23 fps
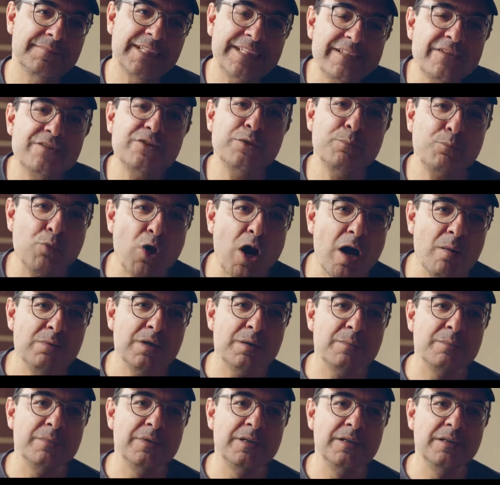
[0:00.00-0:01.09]
That's the
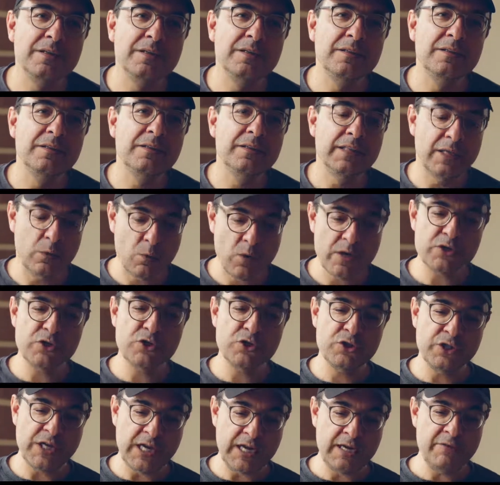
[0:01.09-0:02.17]
problem. They want to
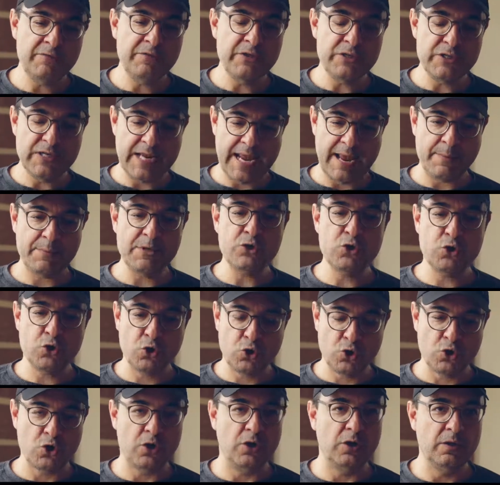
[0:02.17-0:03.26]
save the damaged
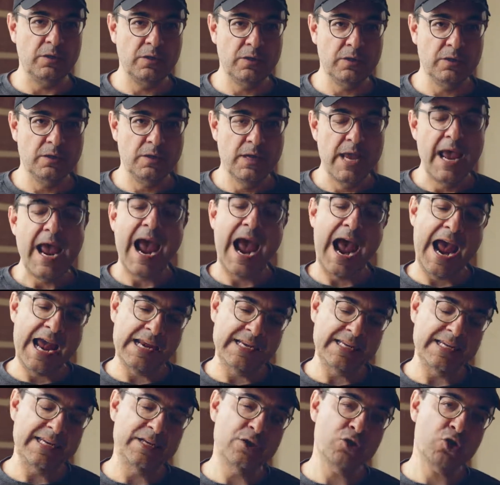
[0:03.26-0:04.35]
girl,
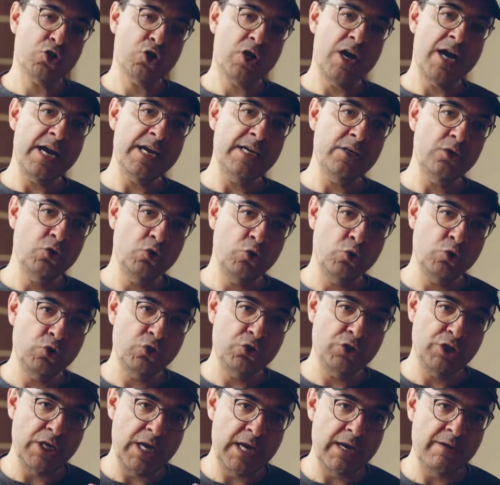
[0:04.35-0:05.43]
and in trying to
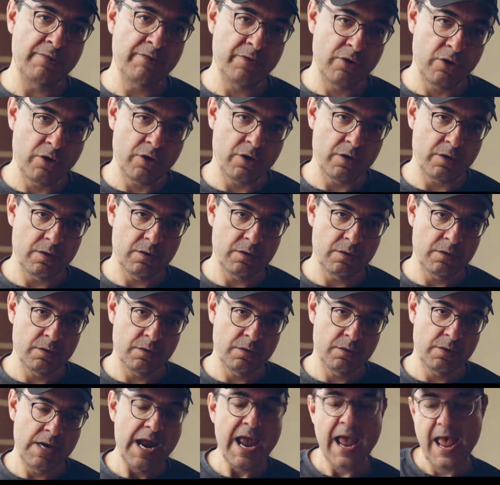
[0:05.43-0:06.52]
save her,
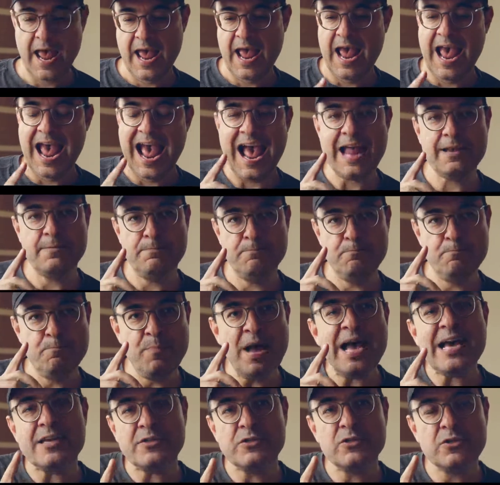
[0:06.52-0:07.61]
at
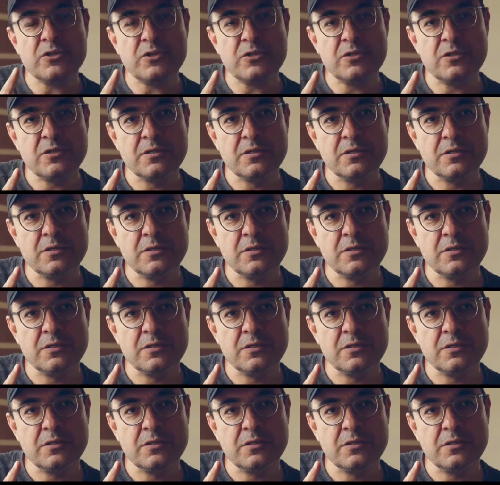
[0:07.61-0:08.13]
best,